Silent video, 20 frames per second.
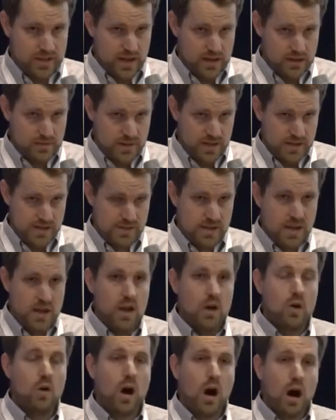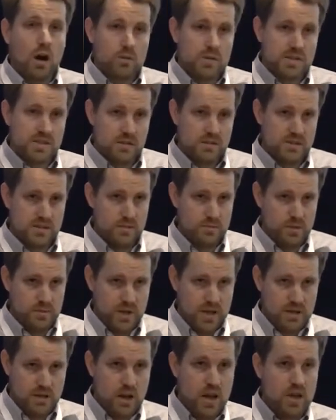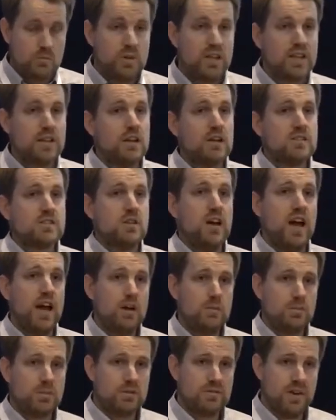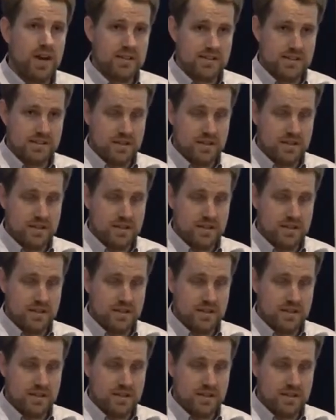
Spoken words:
database, our results can be better, and we can also help provide